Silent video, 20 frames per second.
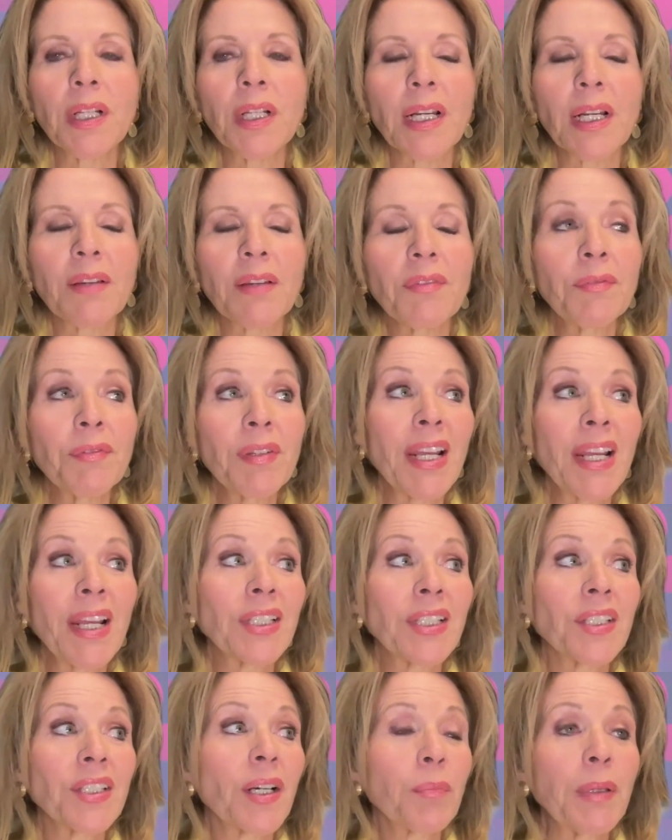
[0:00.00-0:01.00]
And I've even
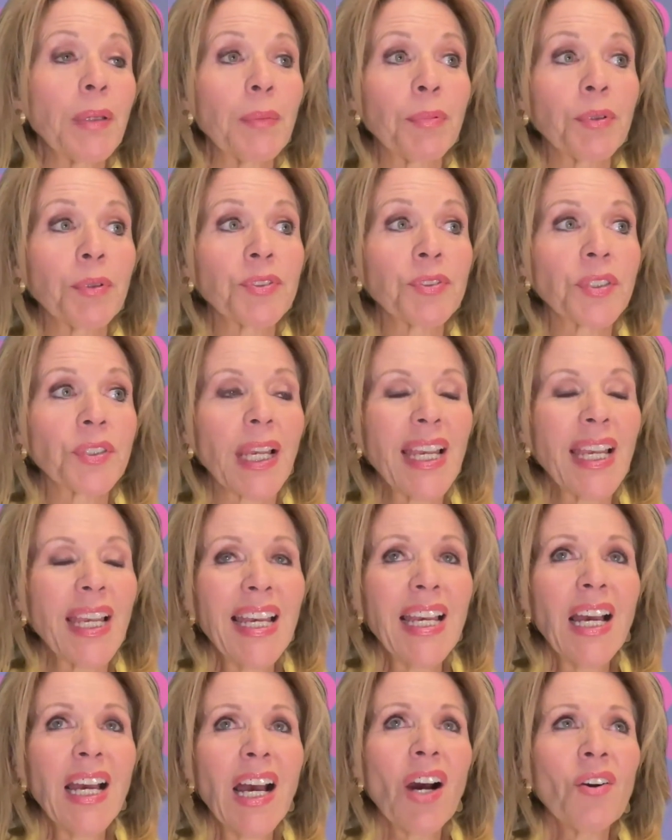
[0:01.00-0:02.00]
had young people say,
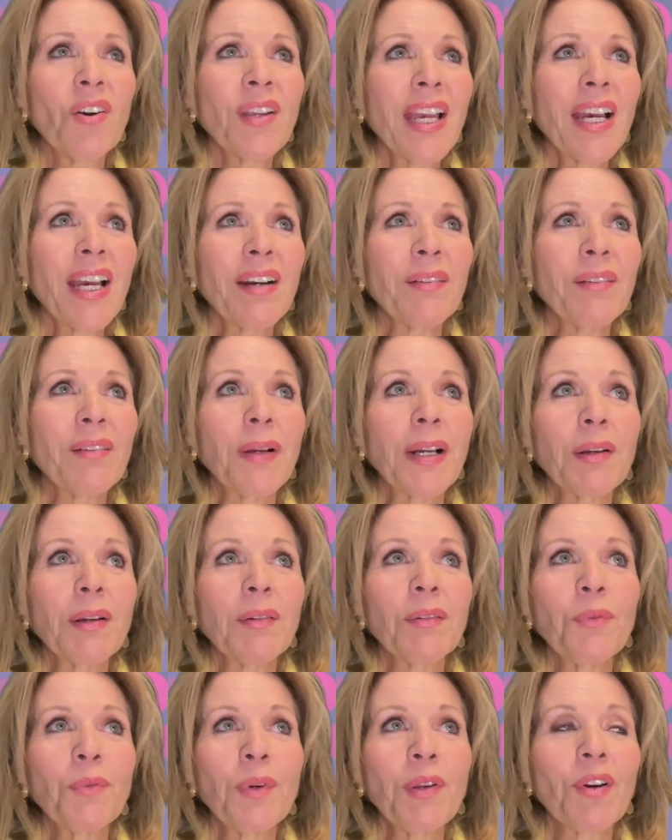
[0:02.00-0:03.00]
oh, yeah,
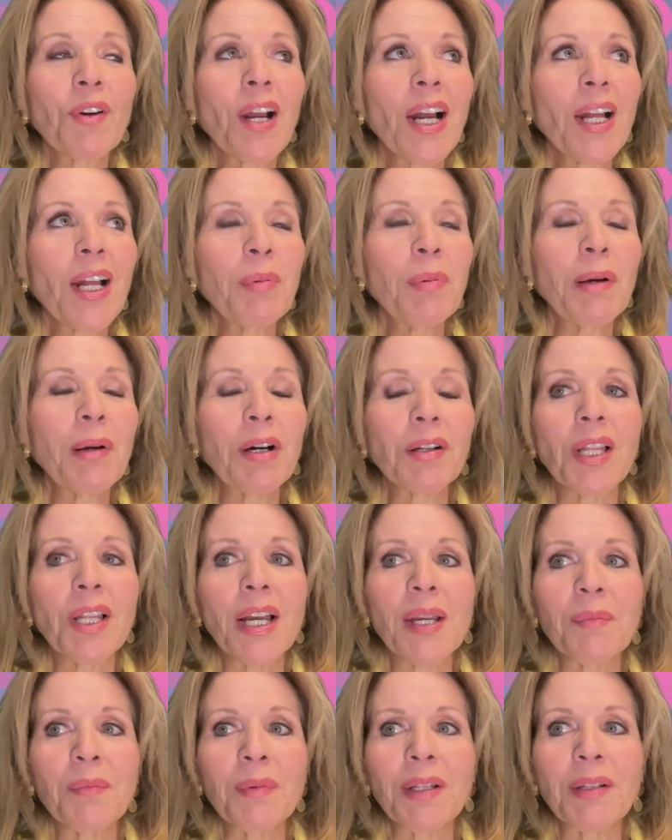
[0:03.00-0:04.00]
we forgot about
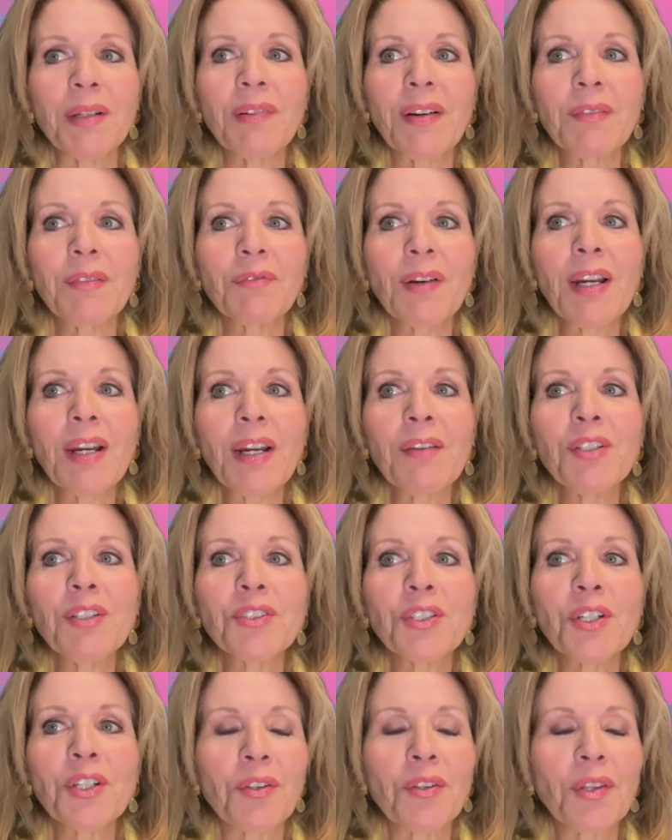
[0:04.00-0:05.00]
climate. 5
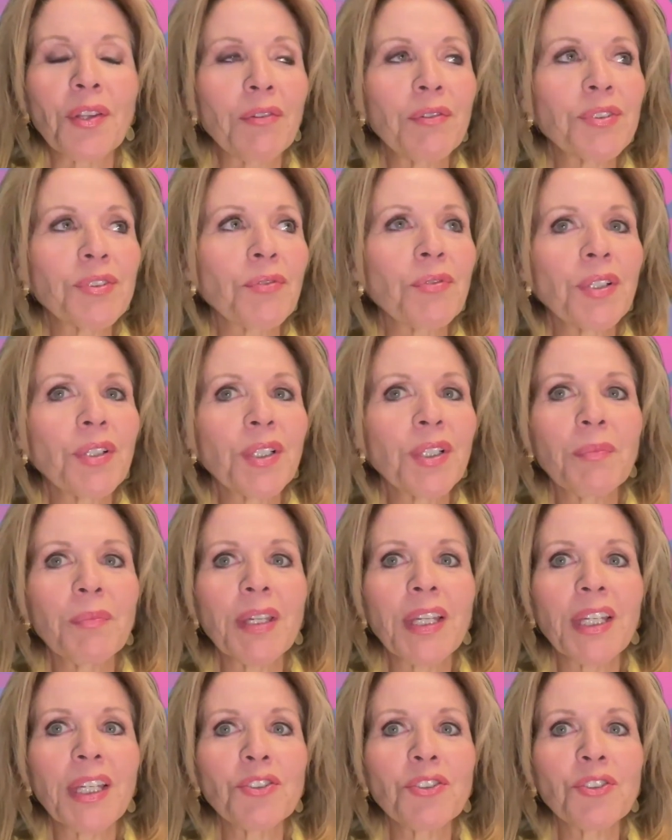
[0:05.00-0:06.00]
years ago, that was a really
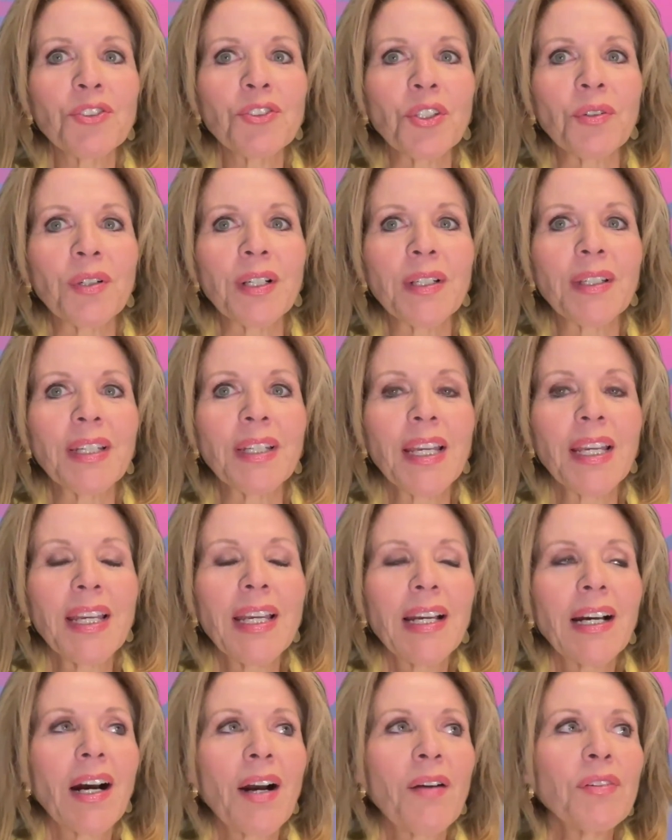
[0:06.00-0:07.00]
big issue. And
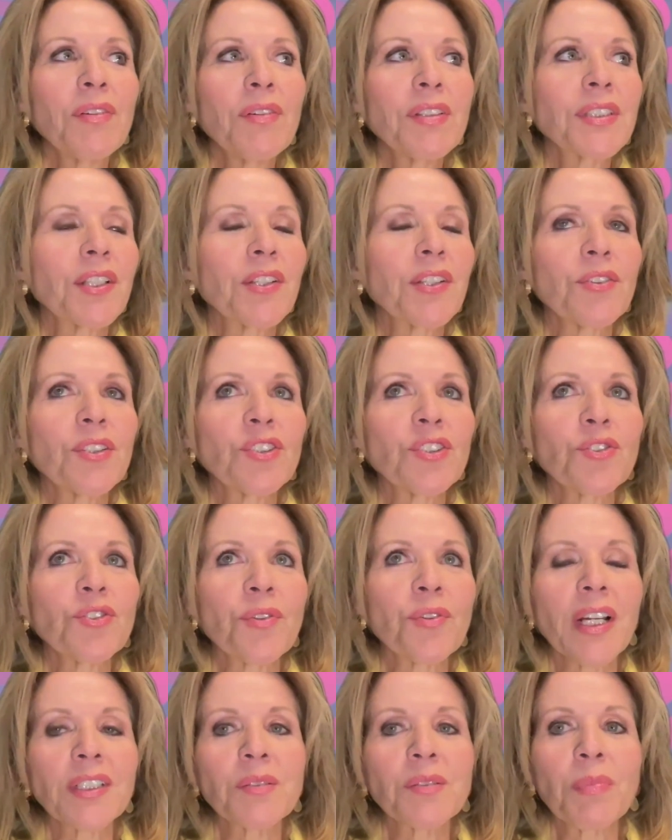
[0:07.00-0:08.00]
obviously, they're
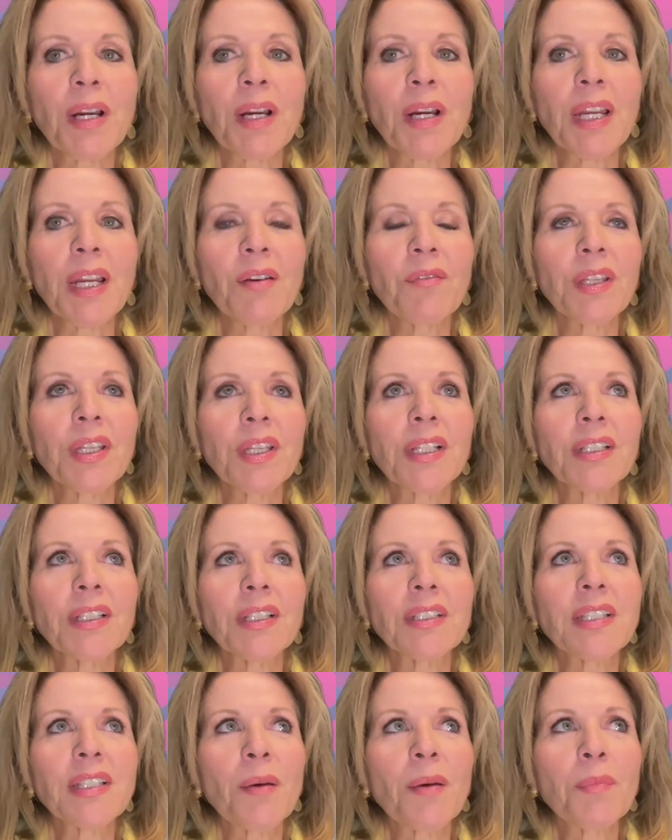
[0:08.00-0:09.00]
distracted by everything
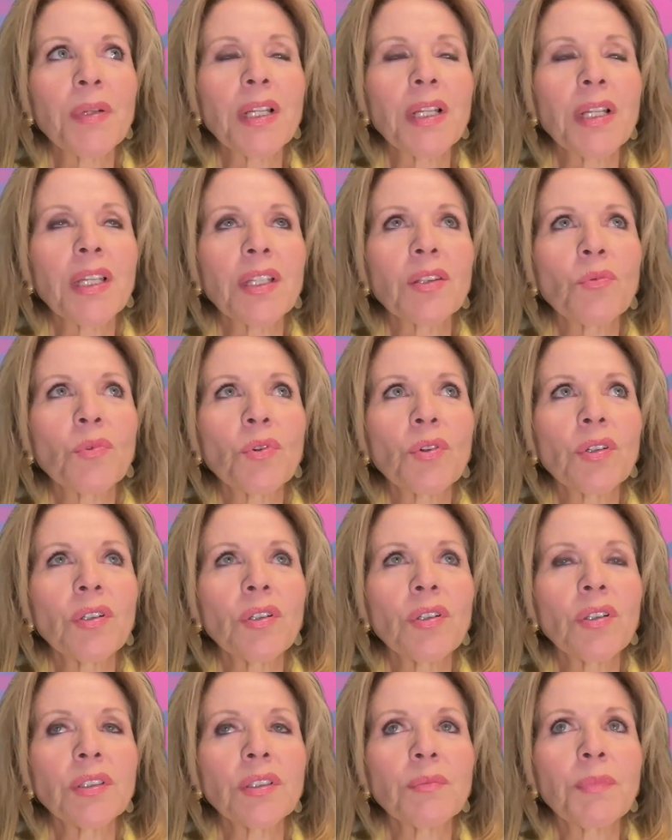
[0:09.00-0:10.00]
that's happening in the
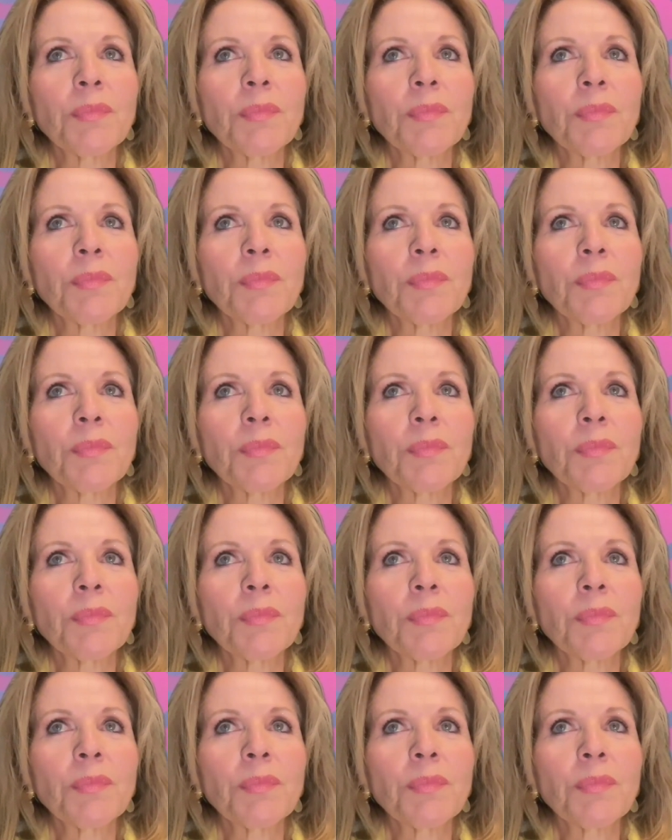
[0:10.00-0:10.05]
world.